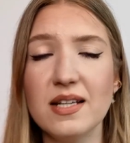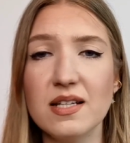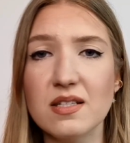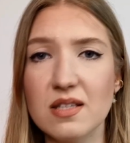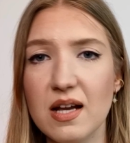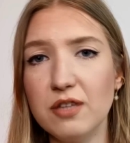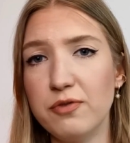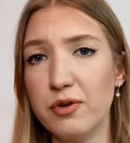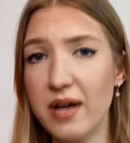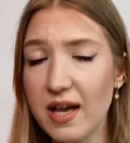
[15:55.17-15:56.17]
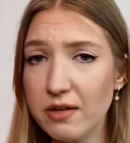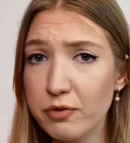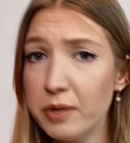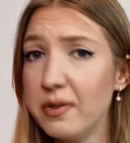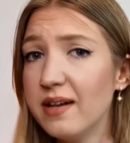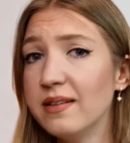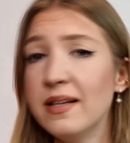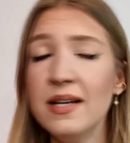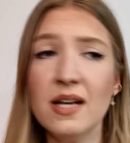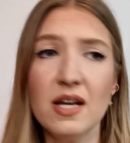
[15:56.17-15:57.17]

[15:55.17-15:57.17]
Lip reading: it is not for everyone.